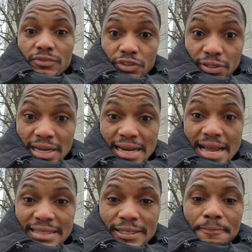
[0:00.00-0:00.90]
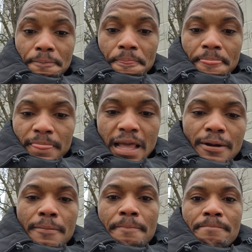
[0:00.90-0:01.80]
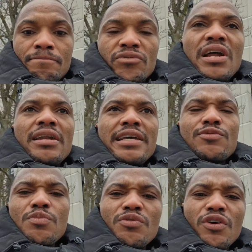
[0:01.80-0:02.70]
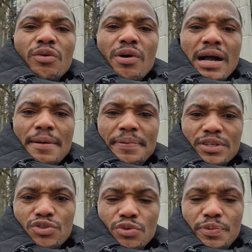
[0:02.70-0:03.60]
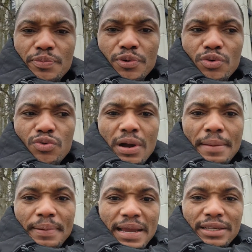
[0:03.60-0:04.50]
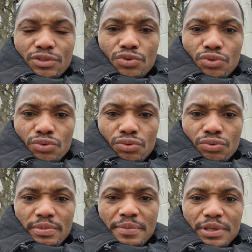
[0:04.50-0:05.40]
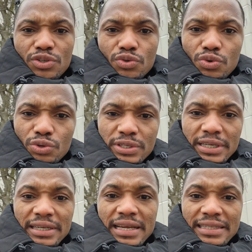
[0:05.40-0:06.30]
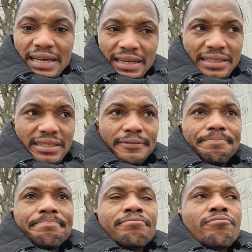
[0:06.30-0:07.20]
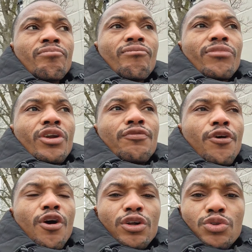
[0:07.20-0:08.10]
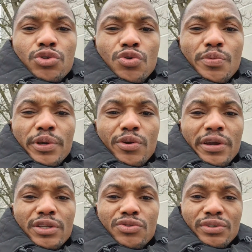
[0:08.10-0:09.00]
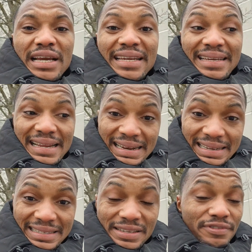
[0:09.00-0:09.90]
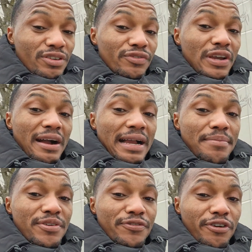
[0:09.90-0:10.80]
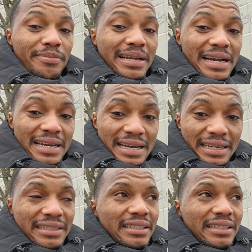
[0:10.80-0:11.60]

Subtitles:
You get that? Now let's move on. What happens to people who are applying to maybe schools in Netherlands? For all those who will be going to the Netherlands, even if you are coming from Ghana,